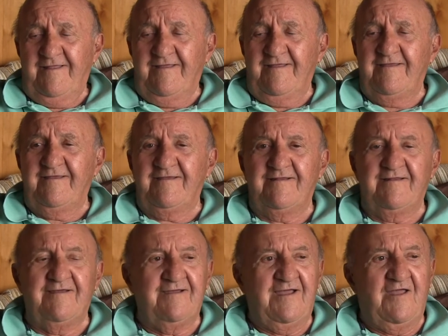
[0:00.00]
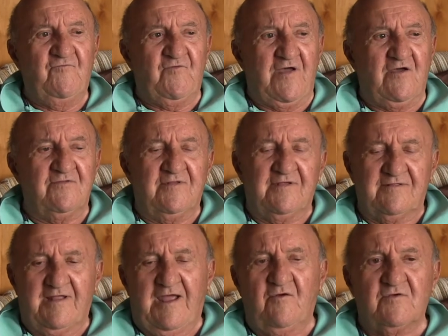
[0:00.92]
And uh, I found that
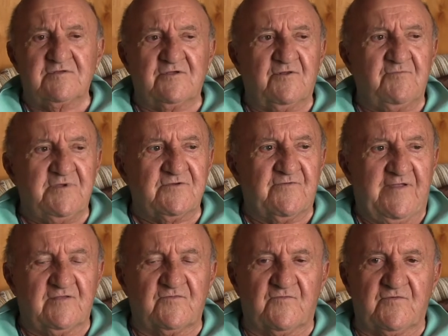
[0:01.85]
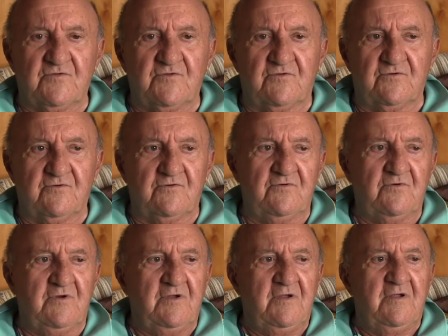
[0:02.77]
I was going to be transferred
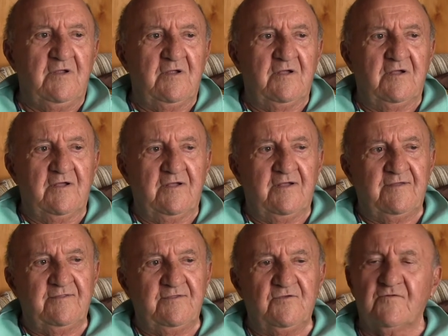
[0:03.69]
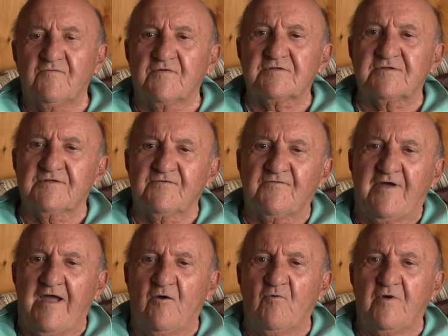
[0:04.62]
to uh, the University of
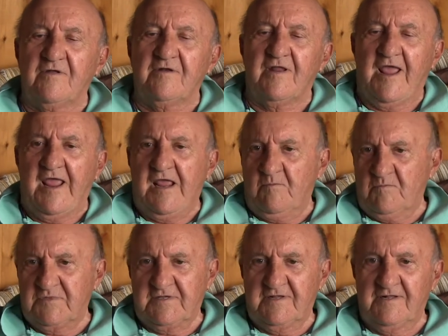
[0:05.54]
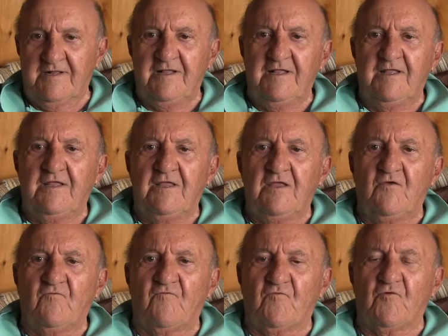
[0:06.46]
Iowa in Ames
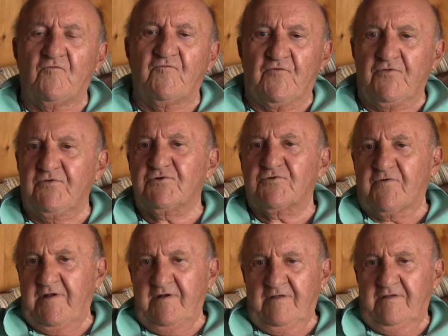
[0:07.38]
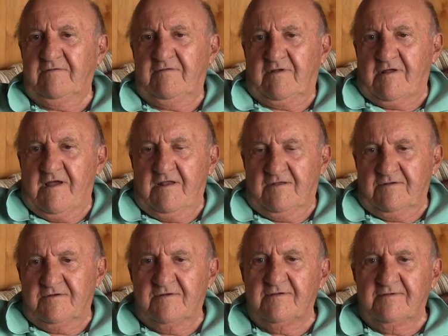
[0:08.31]
for further training at the
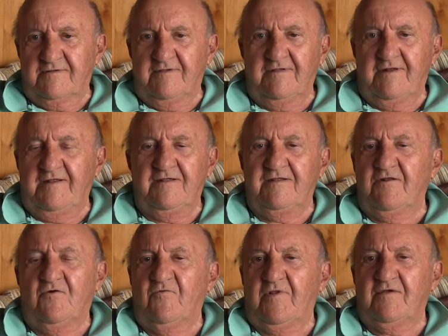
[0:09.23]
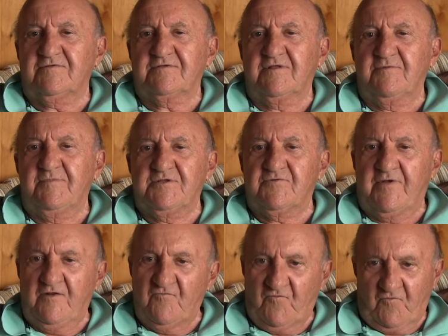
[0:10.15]
college. And I didn't know what I was going to be
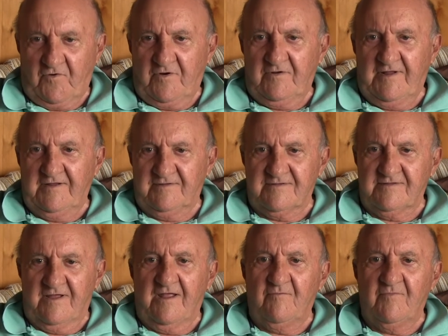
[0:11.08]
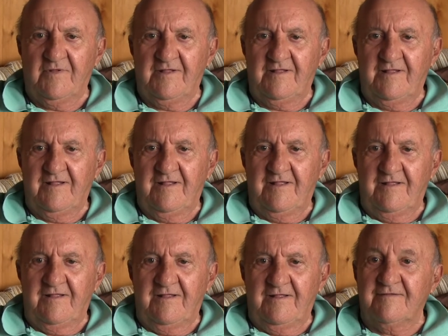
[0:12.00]
trained for at the time.
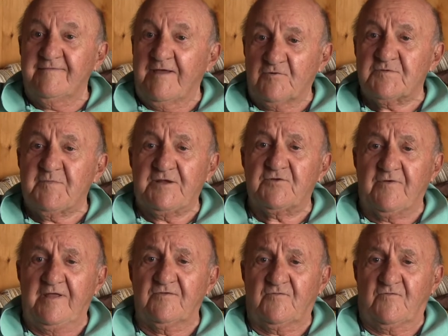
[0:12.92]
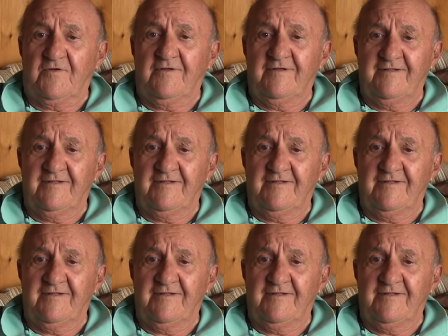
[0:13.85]
That was my transfer.